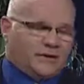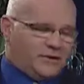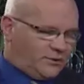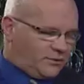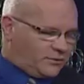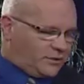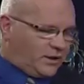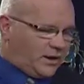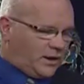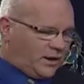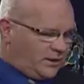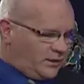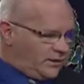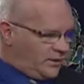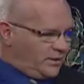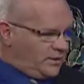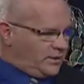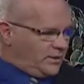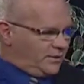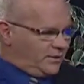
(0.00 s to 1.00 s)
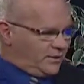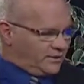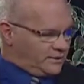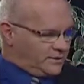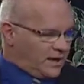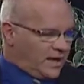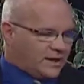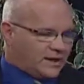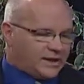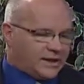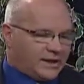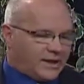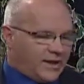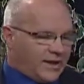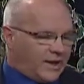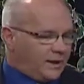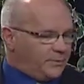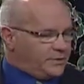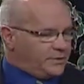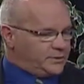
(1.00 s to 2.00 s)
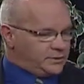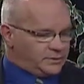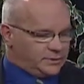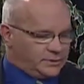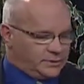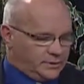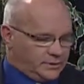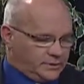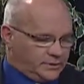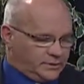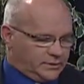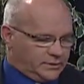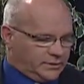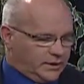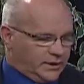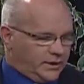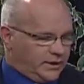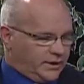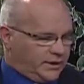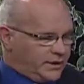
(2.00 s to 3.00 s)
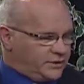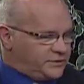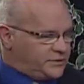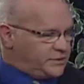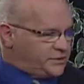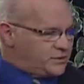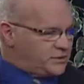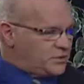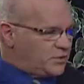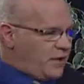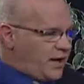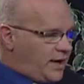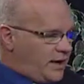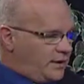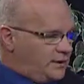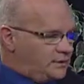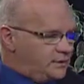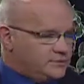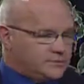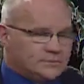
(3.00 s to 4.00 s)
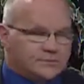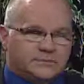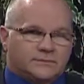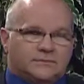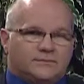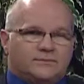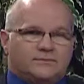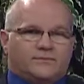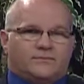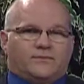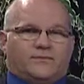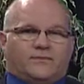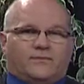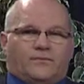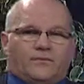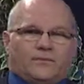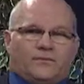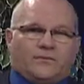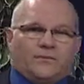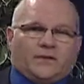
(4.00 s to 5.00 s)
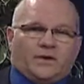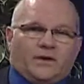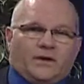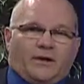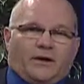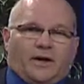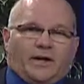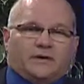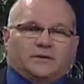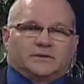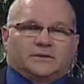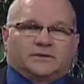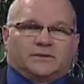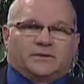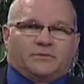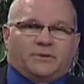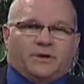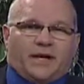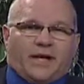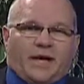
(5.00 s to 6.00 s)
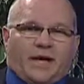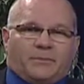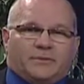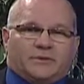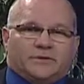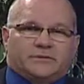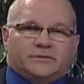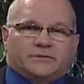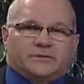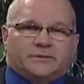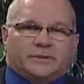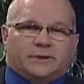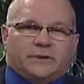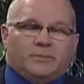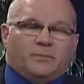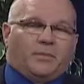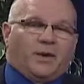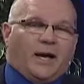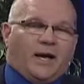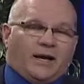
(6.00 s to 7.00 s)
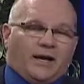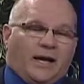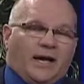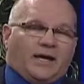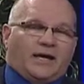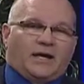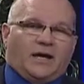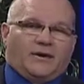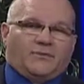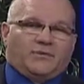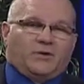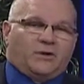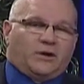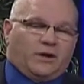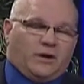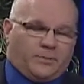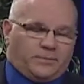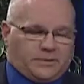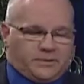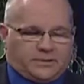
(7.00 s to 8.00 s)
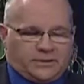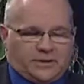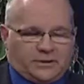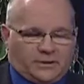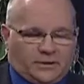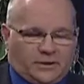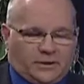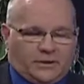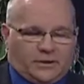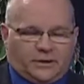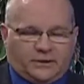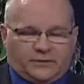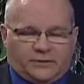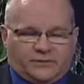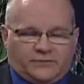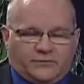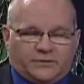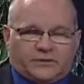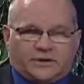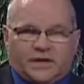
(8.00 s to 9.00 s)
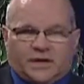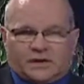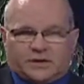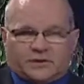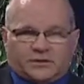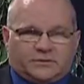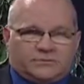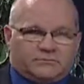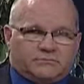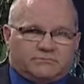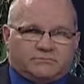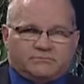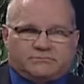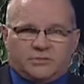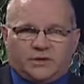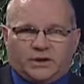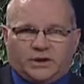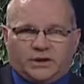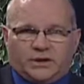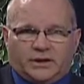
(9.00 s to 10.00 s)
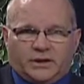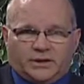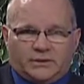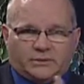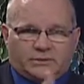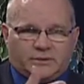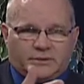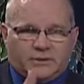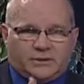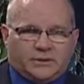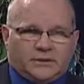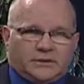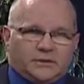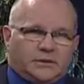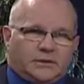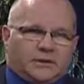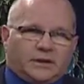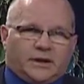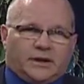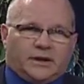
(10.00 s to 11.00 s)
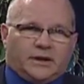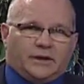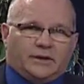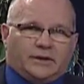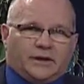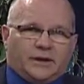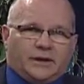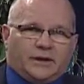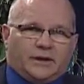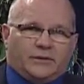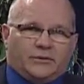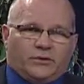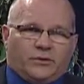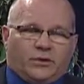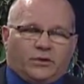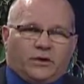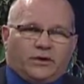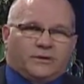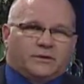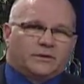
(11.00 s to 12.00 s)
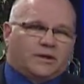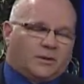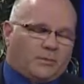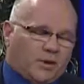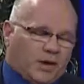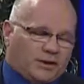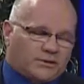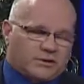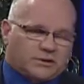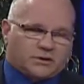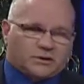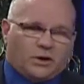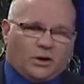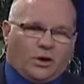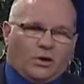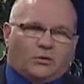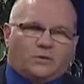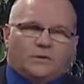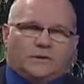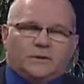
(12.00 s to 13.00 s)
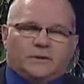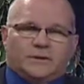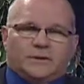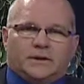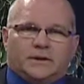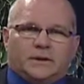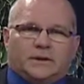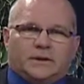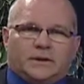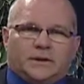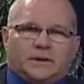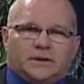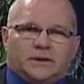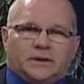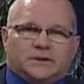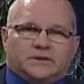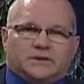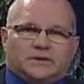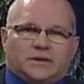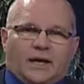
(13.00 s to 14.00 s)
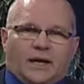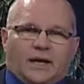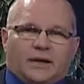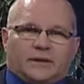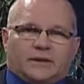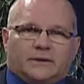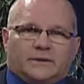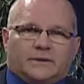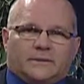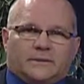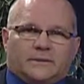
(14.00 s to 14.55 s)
Okay, it's not going to happen. And just try it. All right, let's see what happens. But I gave you an invitation, Melinda and Nora. Come on the show and let's talk.